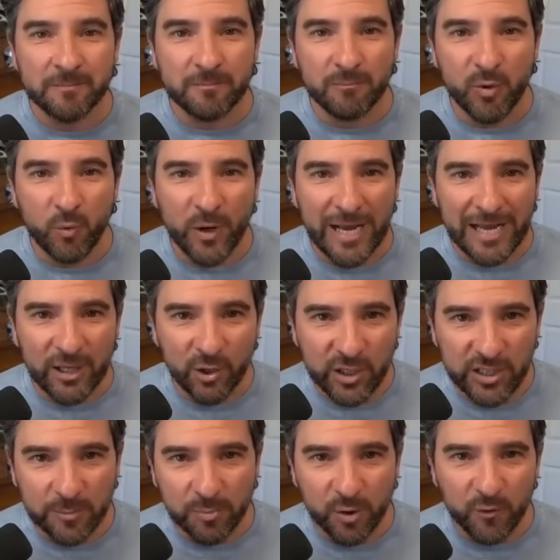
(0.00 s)
But when I look
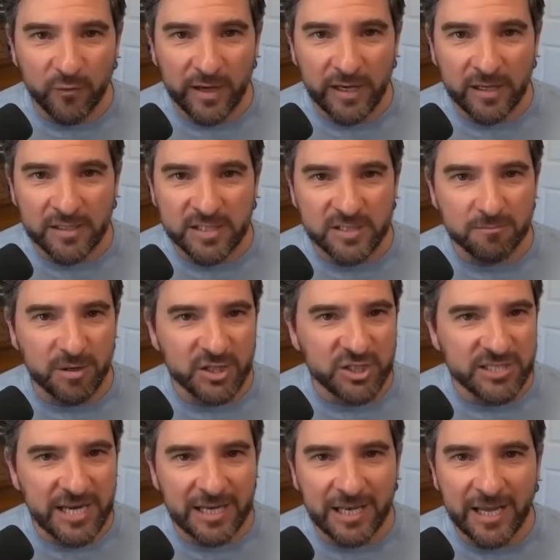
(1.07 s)
at the profiles, as much
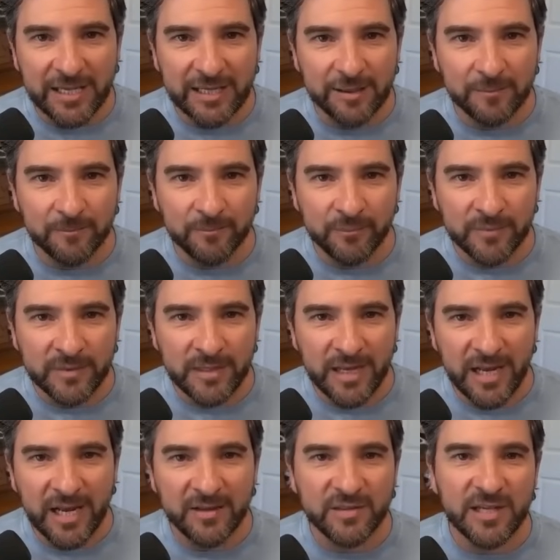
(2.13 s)
as I like him,
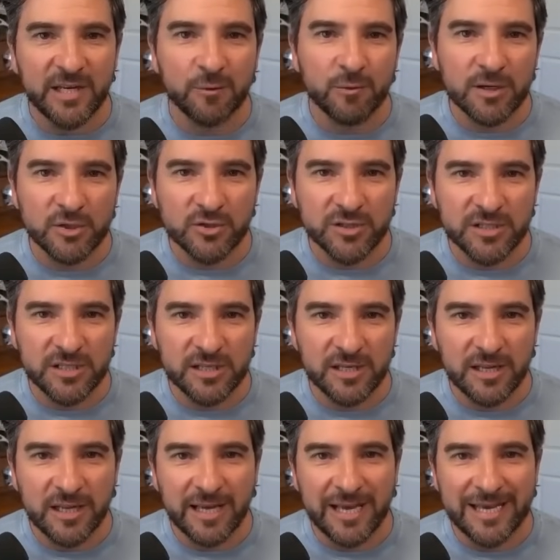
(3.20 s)
Anthony
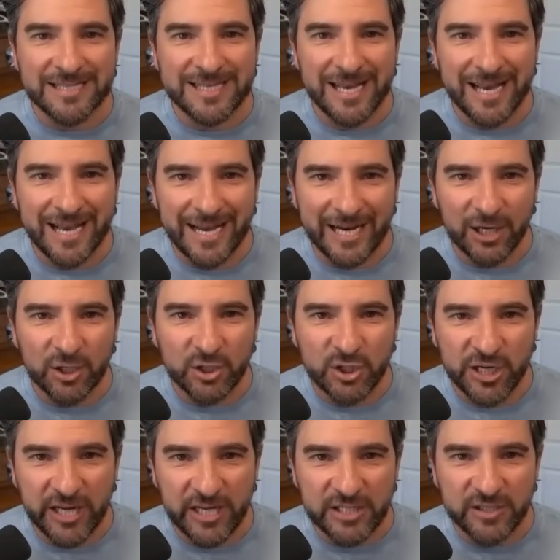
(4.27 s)
Richardson has a higher
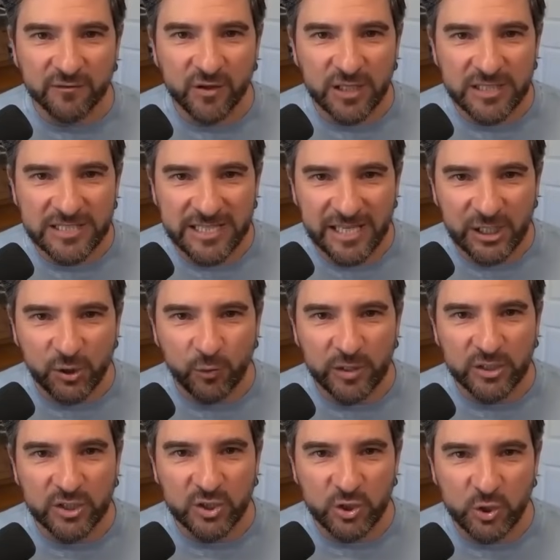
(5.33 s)
chance of
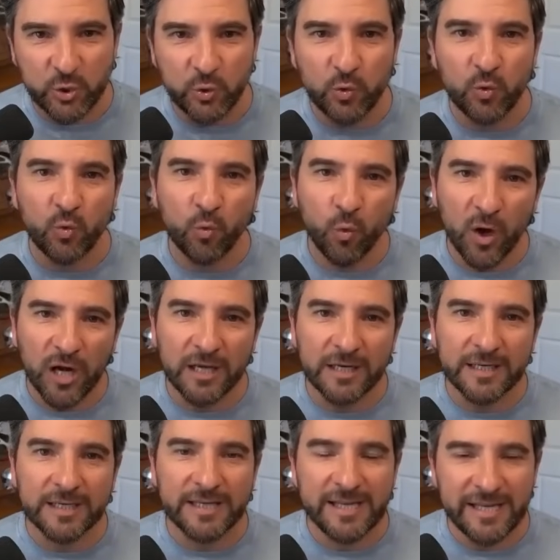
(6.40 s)
continuing to do
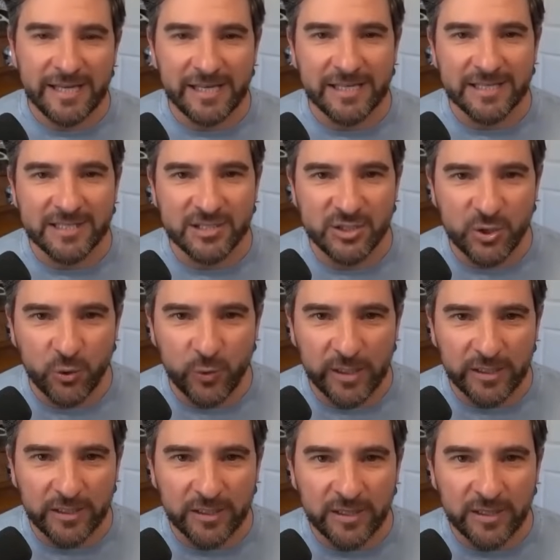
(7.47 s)
what he is doing.